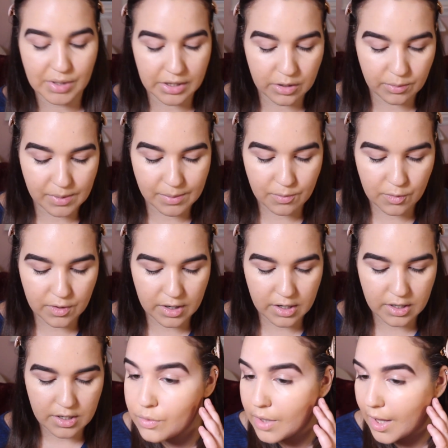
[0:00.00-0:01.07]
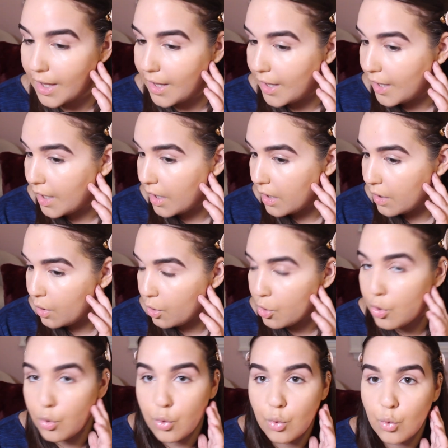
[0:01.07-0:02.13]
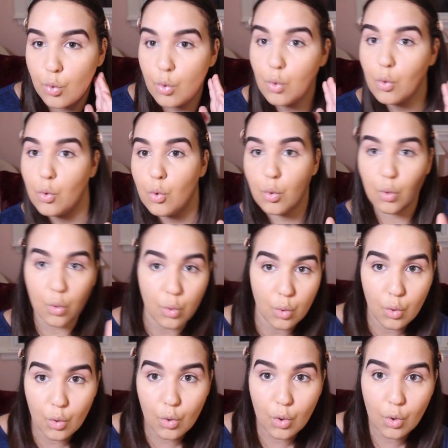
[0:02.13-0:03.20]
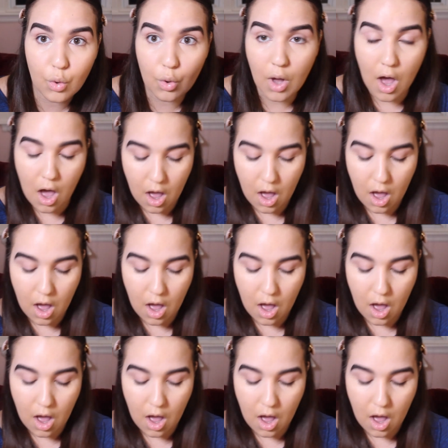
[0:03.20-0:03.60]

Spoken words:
a little bit more. Okay. Ooh, ooh, ooh.